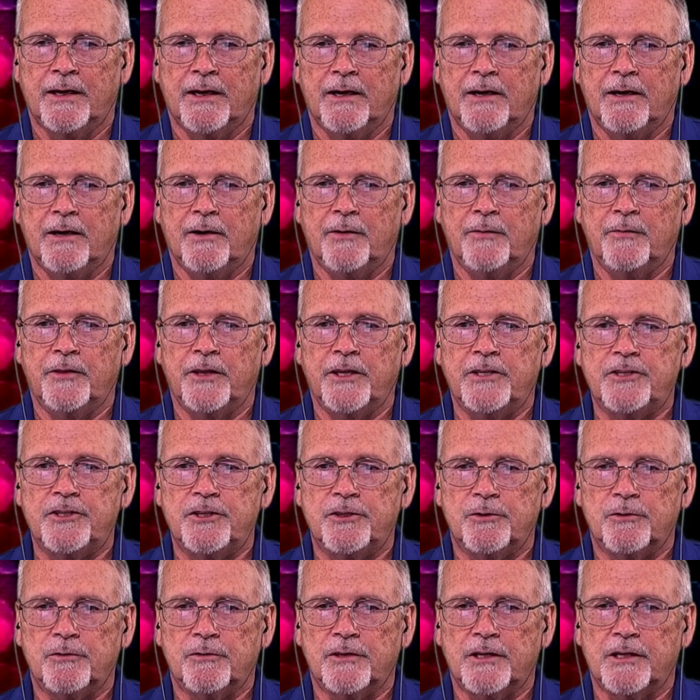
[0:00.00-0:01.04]
that
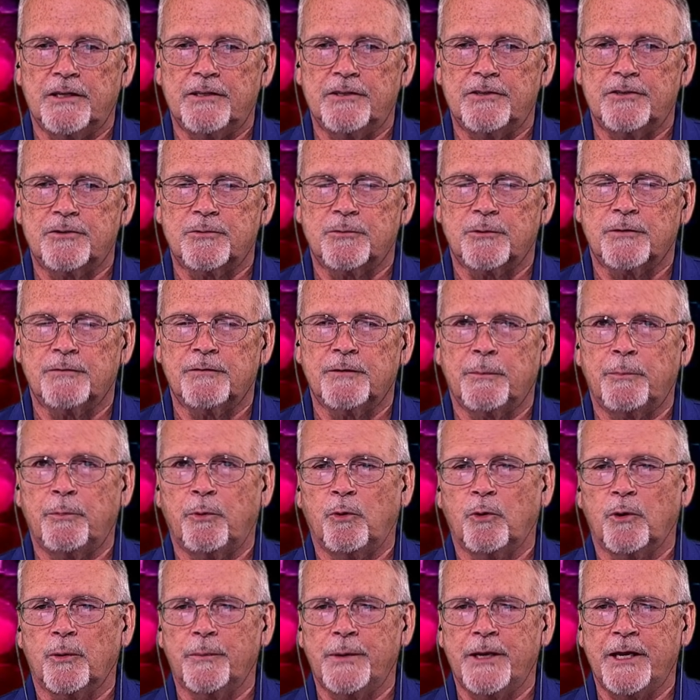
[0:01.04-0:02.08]
is sort of a
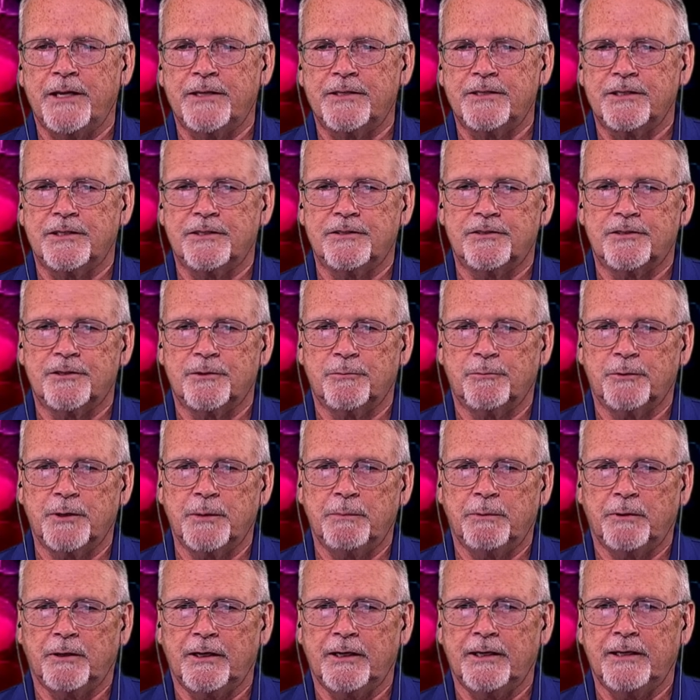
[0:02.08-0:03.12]
poor man's instant
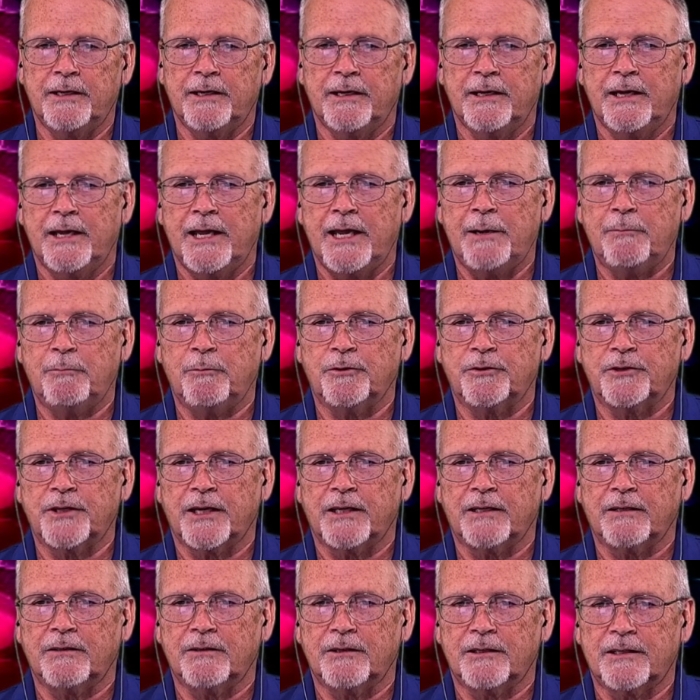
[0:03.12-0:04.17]
replay. And we'll
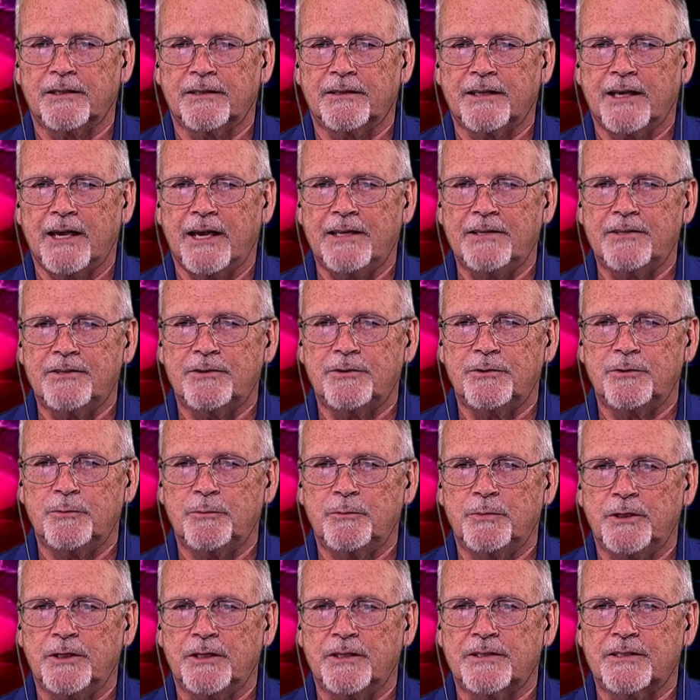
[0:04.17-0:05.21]
take a look at that
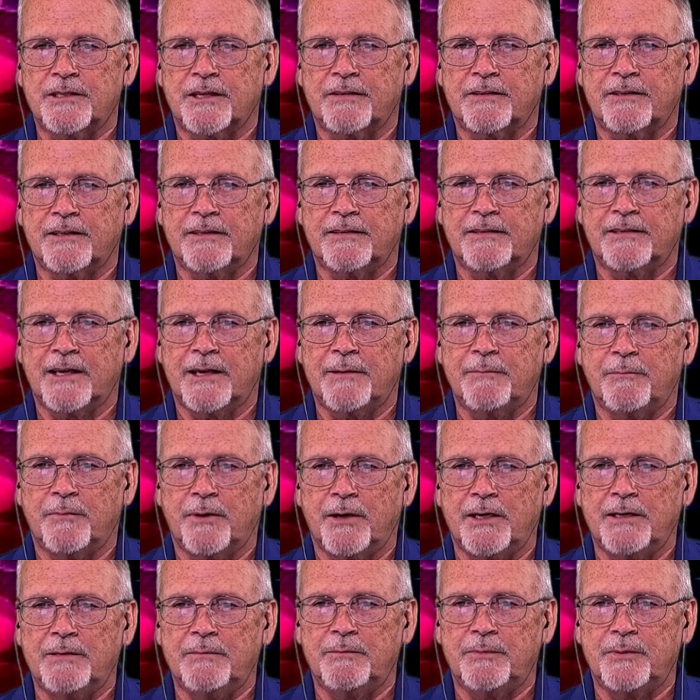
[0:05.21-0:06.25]
too, because I think that
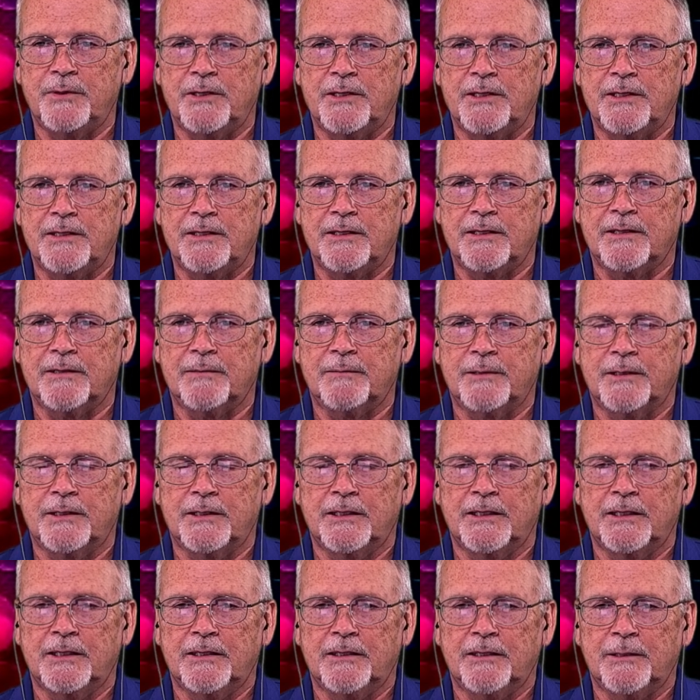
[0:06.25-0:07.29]
might be
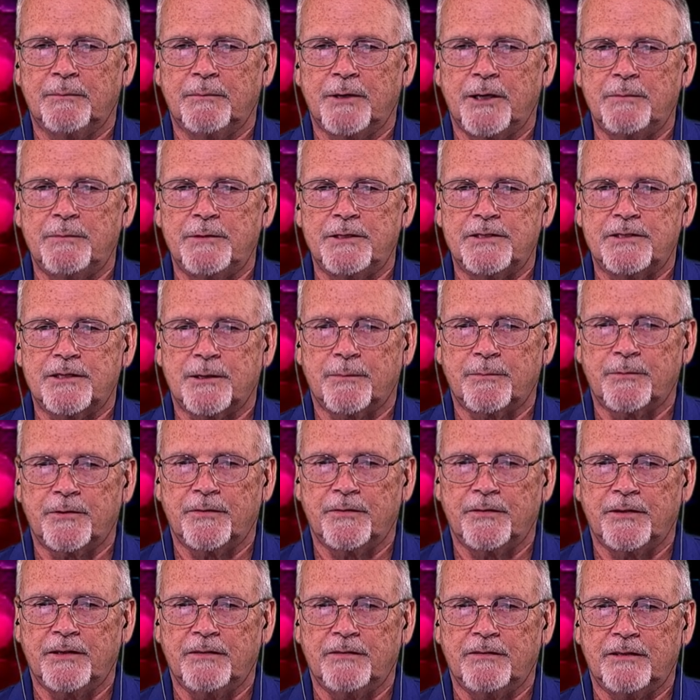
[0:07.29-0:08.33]

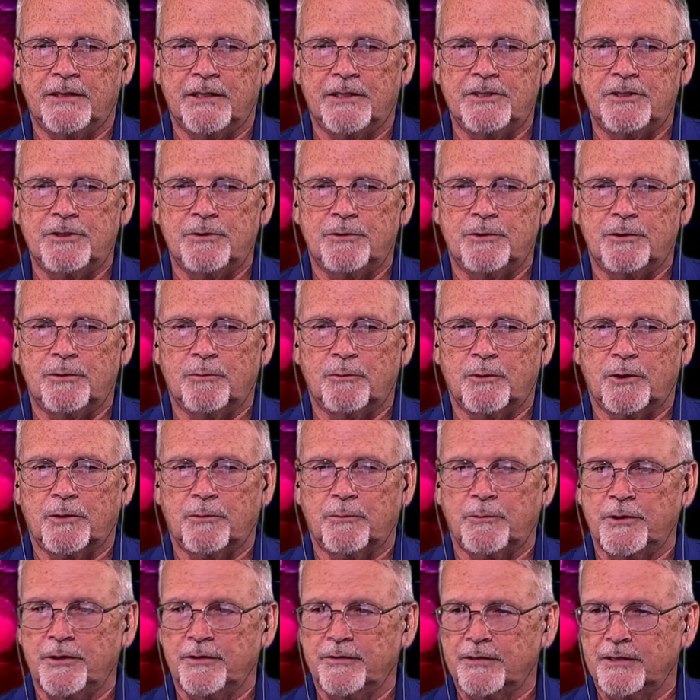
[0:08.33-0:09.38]
something that you could
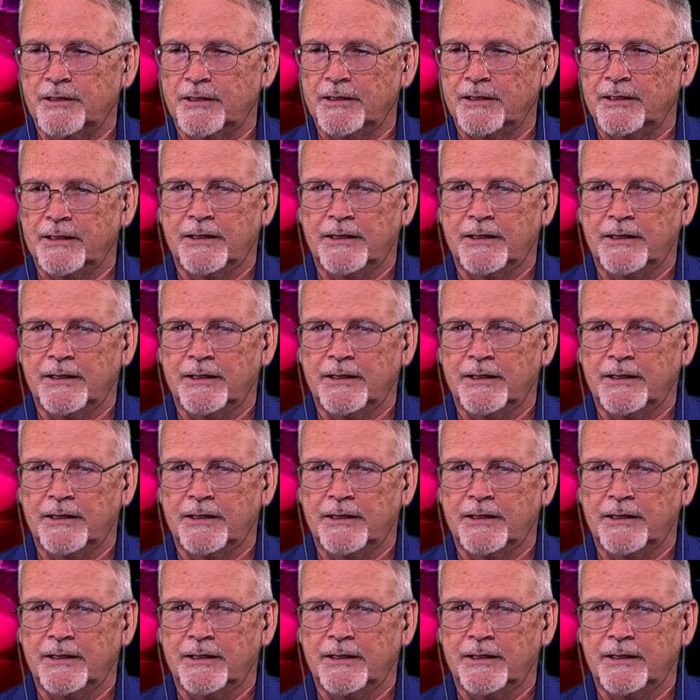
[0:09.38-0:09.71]
work with.